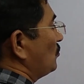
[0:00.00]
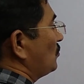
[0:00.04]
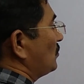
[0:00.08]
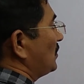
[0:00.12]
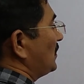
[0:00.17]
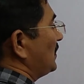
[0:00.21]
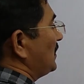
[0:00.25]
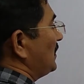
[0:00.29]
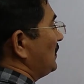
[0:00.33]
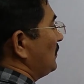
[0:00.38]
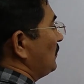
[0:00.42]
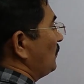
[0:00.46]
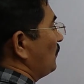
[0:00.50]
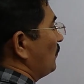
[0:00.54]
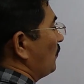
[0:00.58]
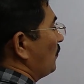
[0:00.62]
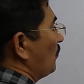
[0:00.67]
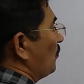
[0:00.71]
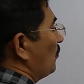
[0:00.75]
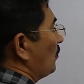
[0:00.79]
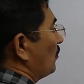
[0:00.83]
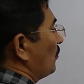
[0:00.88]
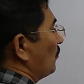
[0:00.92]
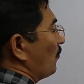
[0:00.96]
3,
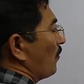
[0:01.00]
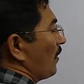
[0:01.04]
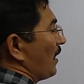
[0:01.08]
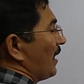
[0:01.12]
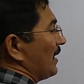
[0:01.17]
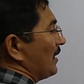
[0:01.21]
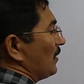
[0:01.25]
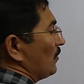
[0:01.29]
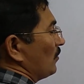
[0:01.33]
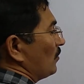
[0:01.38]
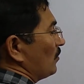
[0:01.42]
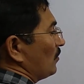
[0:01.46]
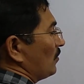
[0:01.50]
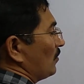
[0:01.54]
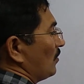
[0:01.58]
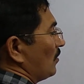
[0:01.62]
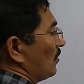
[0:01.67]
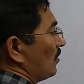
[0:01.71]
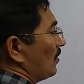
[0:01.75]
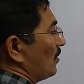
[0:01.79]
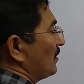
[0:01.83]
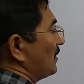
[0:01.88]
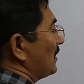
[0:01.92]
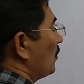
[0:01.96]
4, 5.
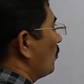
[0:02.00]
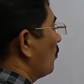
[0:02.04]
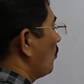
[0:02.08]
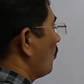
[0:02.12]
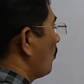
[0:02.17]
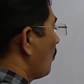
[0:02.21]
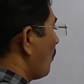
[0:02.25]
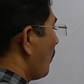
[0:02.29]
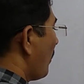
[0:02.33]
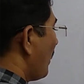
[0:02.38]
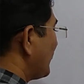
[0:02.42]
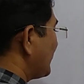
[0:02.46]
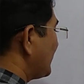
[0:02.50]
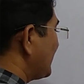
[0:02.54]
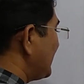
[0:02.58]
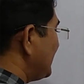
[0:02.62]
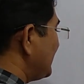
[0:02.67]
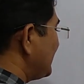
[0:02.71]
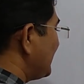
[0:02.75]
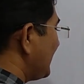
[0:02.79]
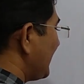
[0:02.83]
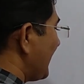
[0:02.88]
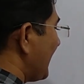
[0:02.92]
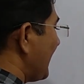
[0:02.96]
Now what is
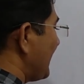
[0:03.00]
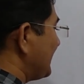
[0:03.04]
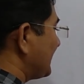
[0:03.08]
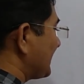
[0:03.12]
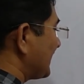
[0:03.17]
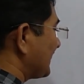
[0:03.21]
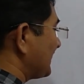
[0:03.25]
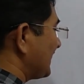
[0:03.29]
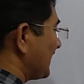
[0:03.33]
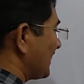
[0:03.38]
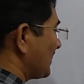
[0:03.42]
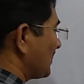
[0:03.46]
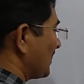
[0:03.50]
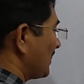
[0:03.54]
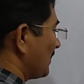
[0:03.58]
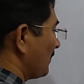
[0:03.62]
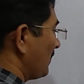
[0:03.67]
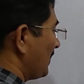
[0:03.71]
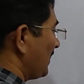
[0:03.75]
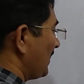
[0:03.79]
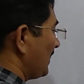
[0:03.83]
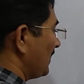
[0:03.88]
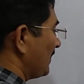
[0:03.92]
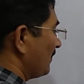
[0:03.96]
A intersection
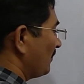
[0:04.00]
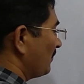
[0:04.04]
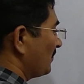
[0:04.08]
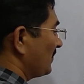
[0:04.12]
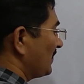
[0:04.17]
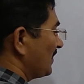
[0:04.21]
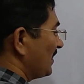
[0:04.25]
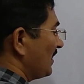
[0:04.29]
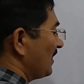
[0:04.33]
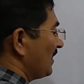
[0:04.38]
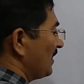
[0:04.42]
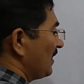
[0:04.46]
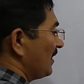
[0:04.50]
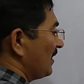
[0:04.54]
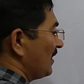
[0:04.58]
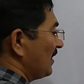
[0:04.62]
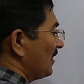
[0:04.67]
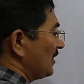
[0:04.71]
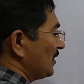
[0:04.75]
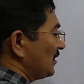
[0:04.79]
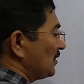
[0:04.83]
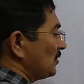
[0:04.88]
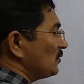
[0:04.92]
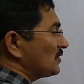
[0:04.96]
B?
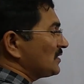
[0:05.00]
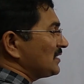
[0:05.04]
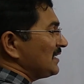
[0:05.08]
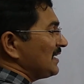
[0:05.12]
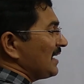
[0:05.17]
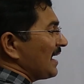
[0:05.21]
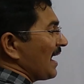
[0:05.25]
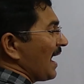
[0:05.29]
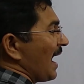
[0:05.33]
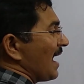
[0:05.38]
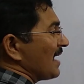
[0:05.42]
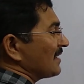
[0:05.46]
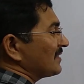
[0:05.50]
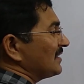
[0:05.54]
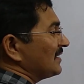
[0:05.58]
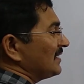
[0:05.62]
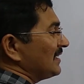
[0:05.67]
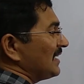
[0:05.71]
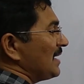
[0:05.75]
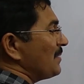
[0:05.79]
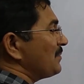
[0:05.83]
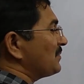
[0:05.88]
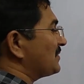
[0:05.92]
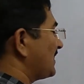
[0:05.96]
You see, as the
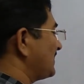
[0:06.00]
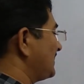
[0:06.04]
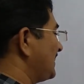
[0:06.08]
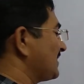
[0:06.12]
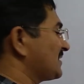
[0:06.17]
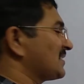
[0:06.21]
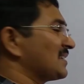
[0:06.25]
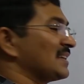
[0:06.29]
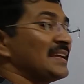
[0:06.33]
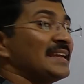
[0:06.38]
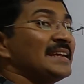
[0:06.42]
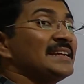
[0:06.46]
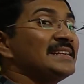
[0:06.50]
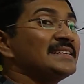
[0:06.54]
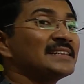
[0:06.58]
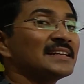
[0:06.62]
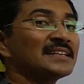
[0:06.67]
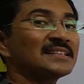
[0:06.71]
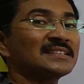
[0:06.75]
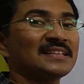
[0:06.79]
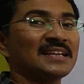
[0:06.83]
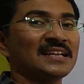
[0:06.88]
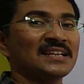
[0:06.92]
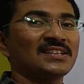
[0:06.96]
name suggests,
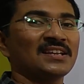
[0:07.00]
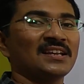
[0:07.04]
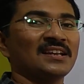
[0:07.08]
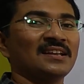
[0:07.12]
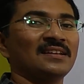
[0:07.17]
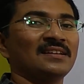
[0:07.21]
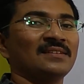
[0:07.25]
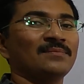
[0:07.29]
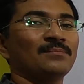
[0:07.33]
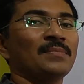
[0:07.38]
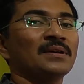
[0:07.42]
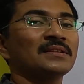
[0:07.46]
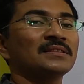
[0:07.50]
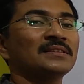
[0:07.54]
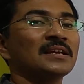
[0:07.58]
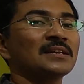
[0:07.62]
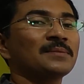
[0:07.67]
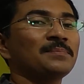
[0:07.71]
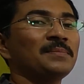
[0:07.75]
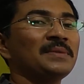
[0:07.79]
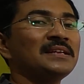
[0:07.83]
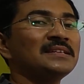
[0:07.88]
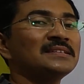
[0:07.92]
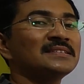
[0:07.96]
intersection, but that
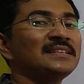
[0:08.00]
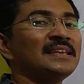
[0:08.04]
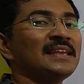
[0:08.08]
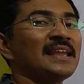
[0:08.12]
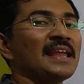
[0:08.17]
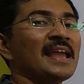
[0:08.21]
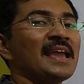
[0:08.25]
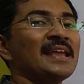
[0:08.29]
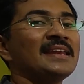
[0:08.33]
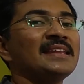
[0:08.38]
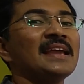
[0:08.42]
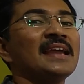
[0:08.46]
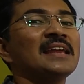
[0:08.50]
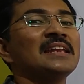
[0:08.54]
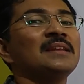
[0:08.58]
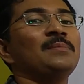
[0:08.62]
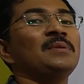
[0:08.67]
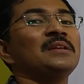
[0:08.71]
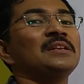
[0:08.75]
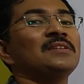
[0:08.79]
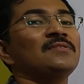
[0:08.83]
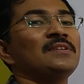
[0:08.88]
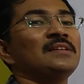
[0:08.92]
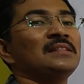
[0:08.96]
means the area in
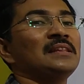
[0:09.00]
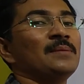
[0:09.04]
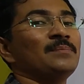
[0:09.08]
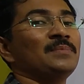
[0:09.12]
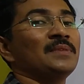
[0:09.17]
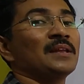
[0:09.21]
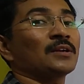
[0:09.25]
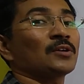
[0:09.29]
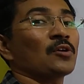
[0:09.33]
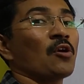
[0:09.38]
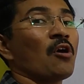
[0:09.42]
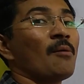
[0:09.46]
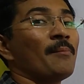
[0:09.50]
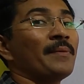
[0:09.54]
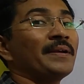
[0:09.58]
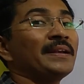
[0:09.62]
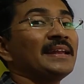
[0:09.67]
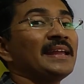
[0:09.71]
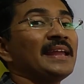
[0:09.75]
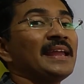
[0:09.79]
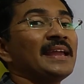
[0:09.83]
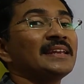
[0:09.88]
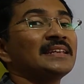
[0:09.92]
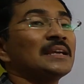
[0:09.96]
between them, the common
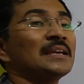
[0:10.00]
area